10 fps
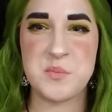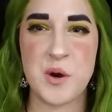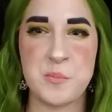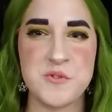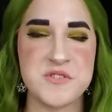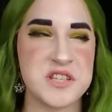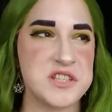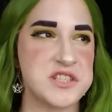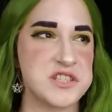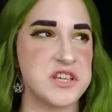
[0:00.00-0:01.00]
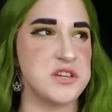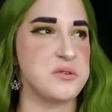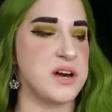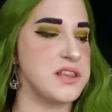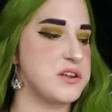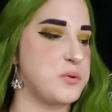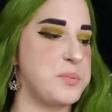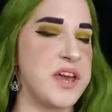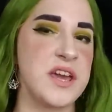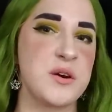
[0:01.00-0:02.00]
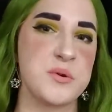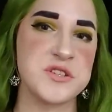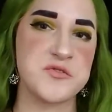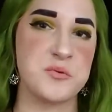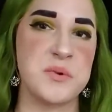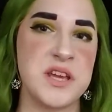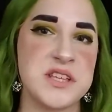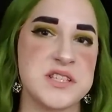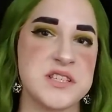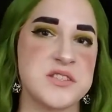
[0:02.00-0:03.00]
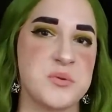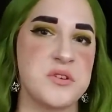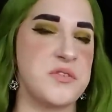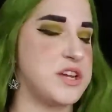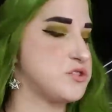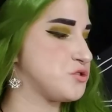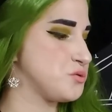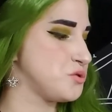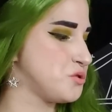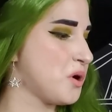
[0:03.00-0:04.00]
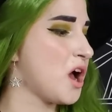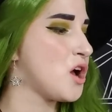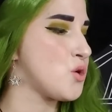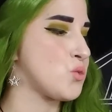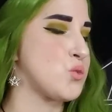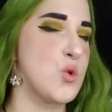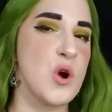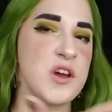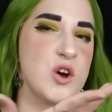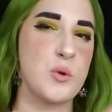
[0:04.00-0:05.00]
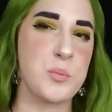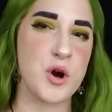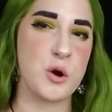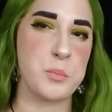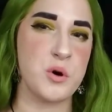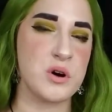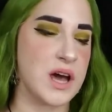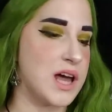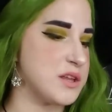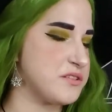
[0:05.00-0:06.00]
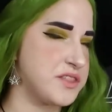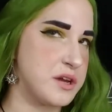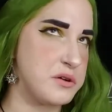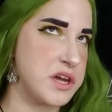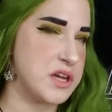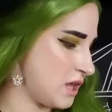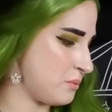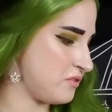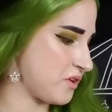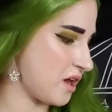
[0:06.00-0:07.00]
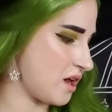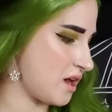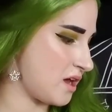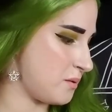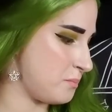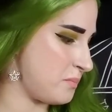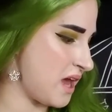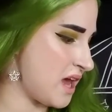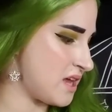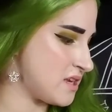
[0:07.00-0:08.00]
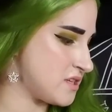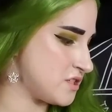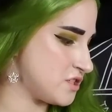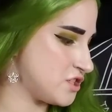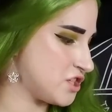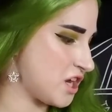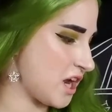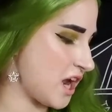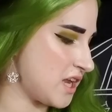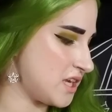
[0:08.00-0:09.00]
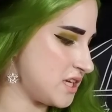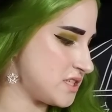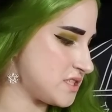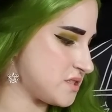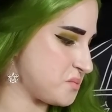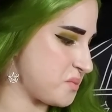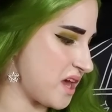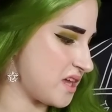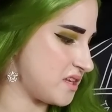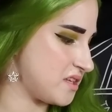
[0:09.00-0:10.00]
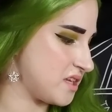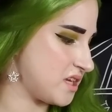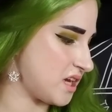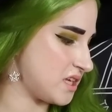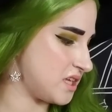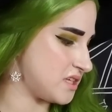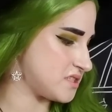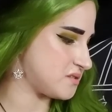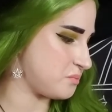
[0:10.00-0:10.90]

purples can skew a little pink, whereas for me, this is sort of a true royal purple color theory. Then we've got manganese, manganese,